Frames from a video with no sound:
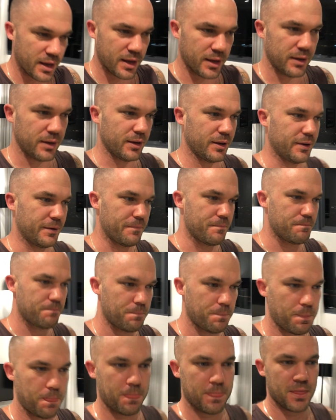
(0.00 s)
And
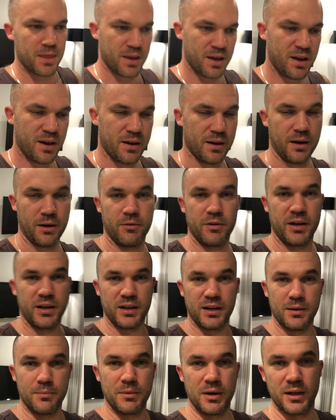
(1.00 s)
yeah, I
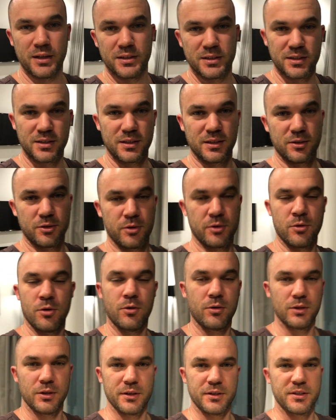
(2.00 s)
reckon I might
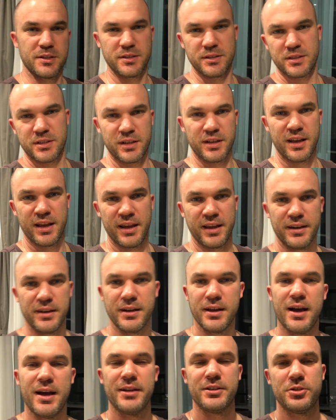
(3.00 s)
call it a
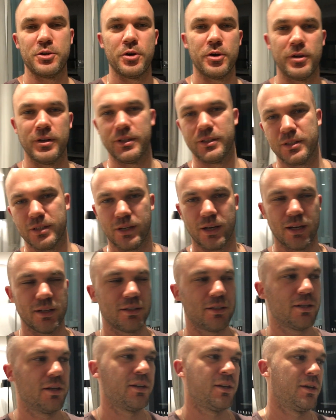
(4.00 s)
night early
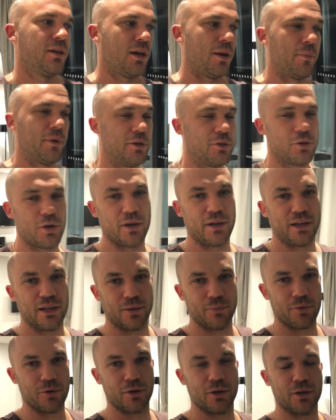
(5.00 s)
tonight. I'm gonna try and get
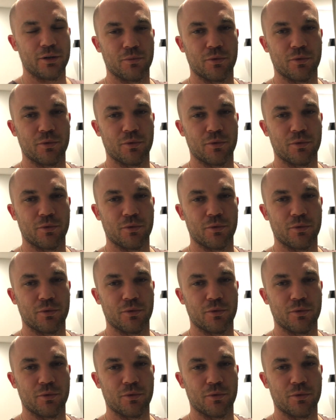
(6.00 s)
up early